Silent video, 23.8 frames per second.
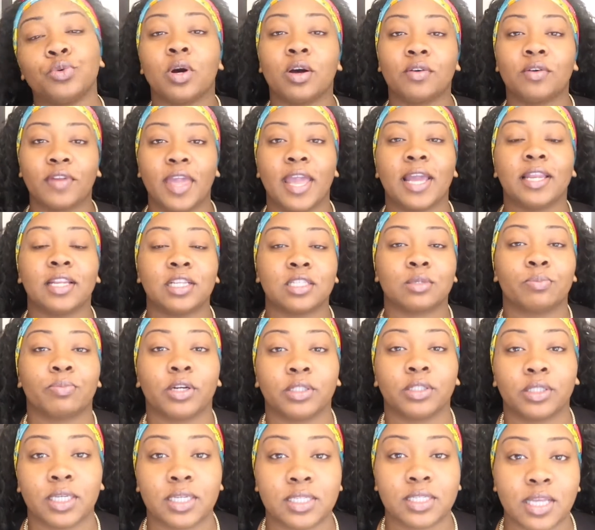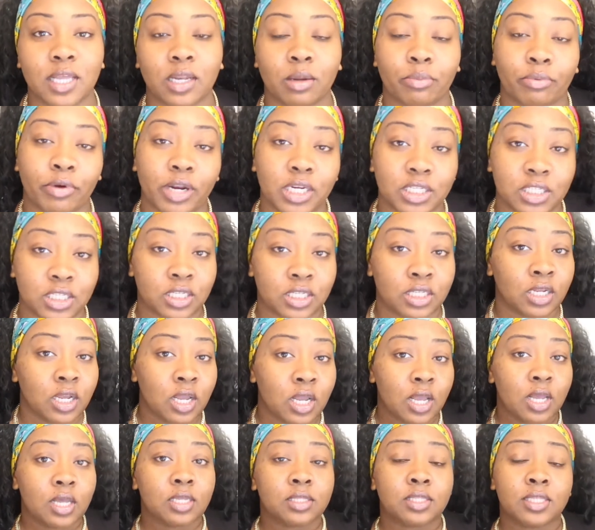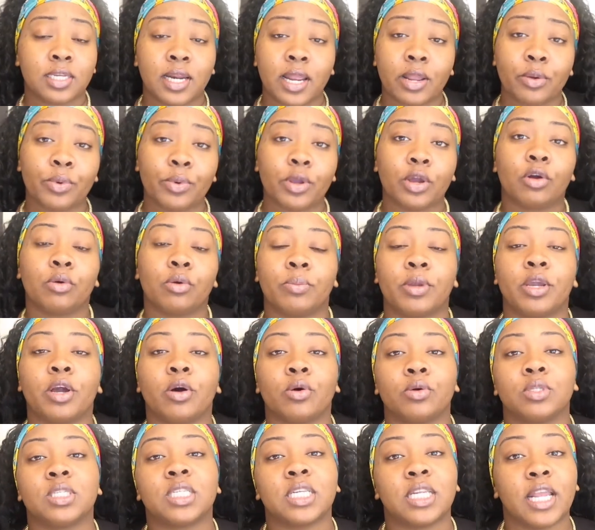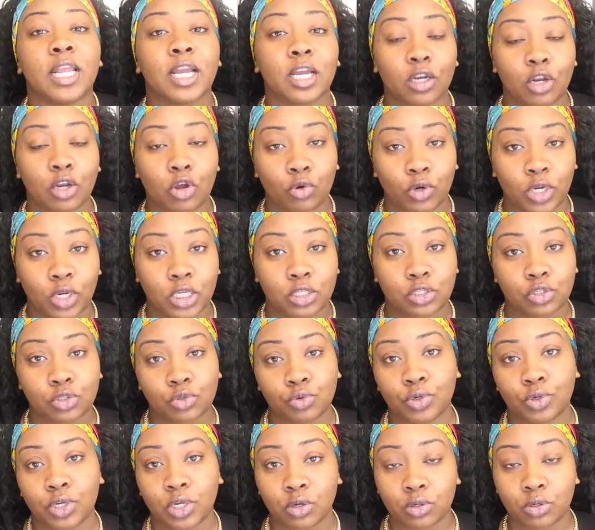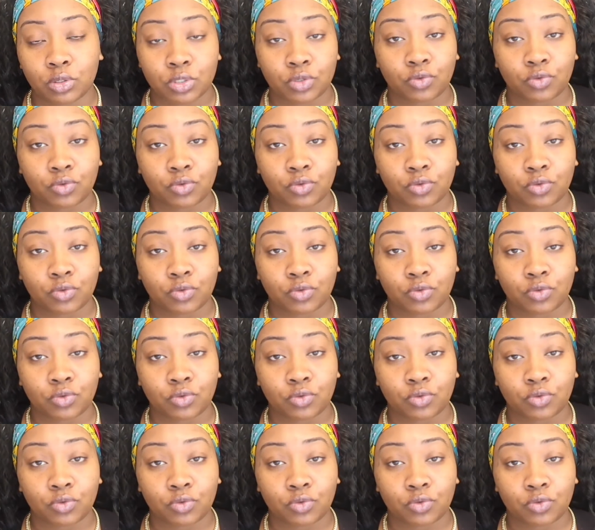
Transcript: of Kayla's birthday celebration. Today we're going to be going to Nickelodeon Studios.